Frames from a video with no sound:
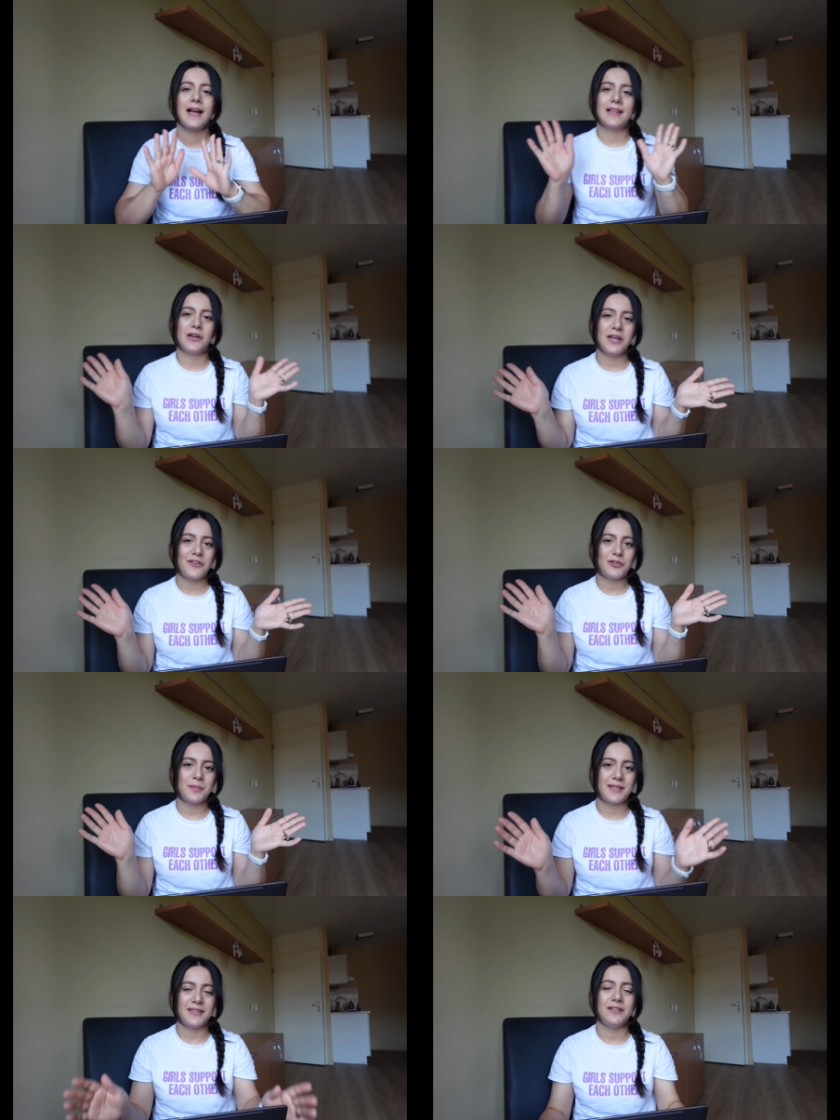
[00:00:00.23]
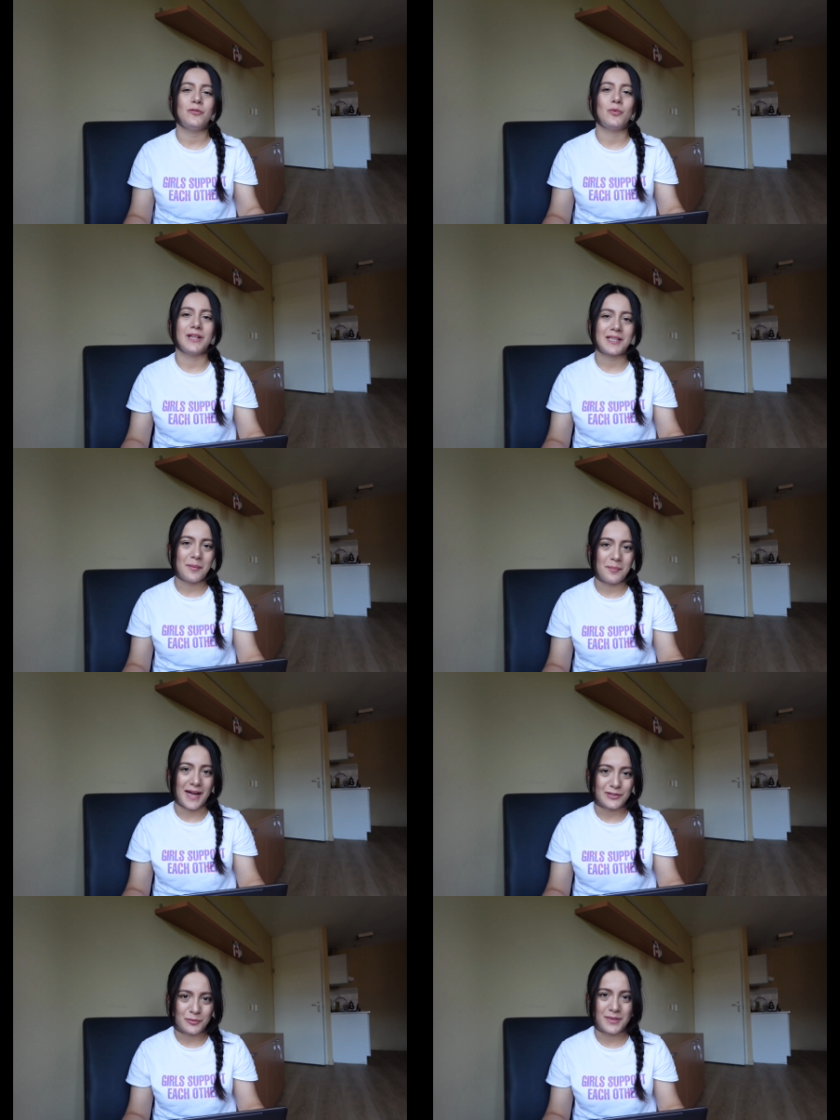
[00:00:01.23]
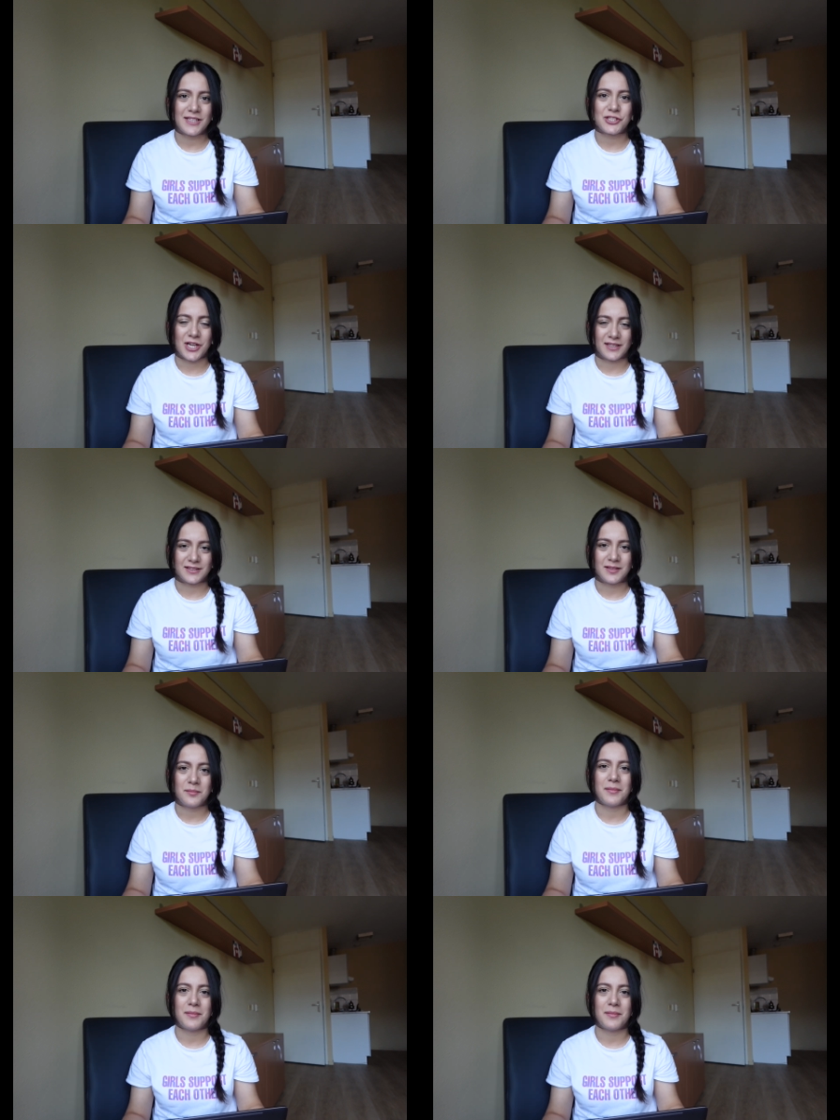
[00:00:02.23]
Hello everybody, welcome back to my channel.